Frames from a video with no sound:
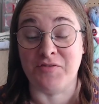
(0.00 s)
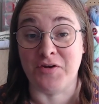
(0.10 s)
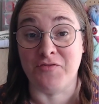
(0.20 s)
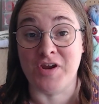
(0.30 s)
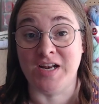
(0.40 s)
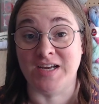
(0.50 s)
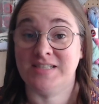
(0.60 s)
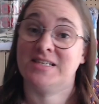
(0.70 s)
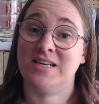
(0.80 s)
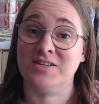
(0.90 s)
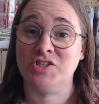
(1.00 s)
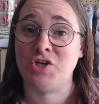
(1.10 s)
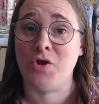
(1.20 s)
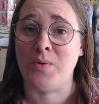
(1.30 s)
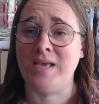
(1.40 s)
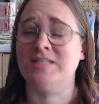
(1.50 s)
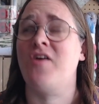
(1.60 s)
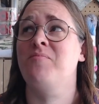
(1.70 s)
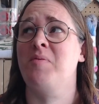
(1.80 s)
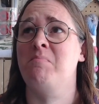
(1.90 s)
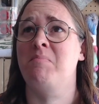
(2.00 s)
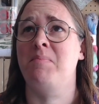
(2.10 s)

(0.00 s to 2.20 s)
And I realised the last two weeks I've been